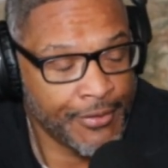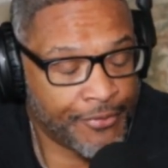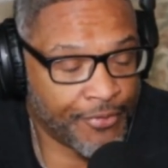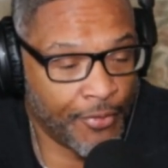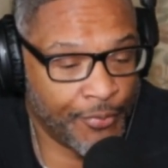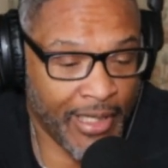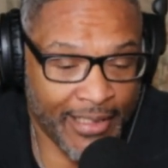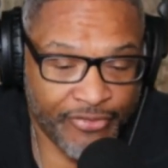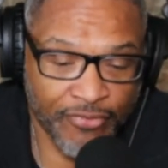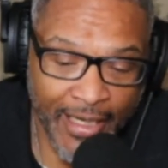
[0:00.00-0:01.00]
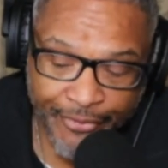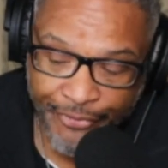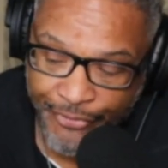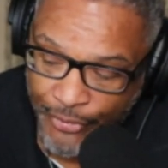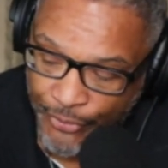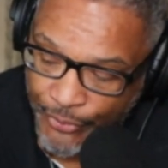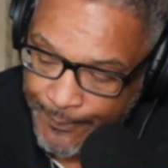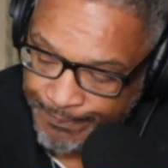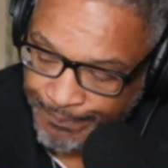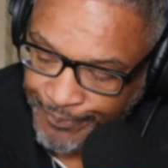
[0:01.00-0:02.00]
So what I tried to do
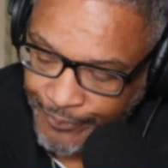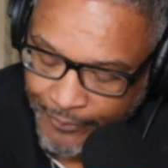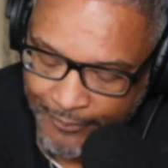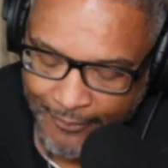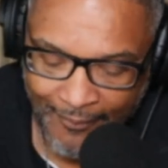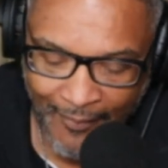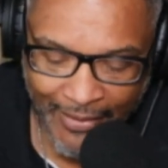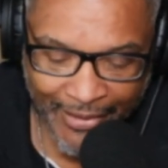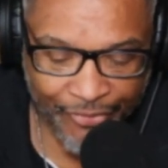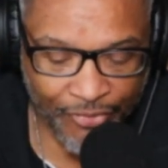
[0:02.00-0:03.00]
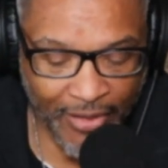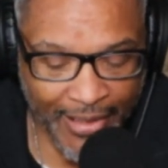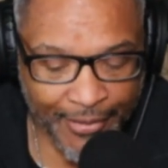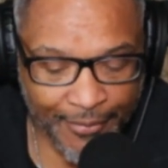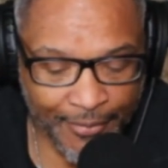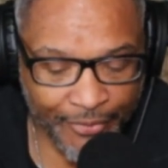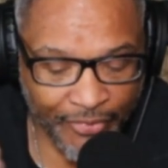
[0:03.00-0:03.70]
is trying to